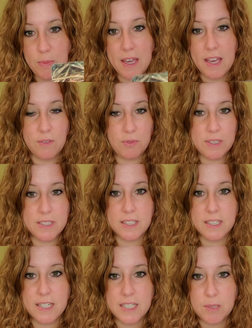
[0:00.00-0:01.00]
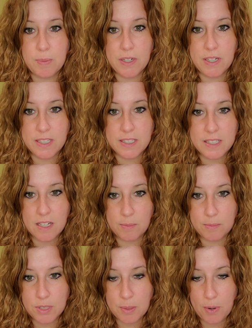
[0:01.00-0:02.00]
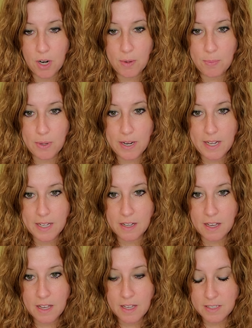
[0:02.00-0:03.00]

may have recently experienced um, some heartbreak,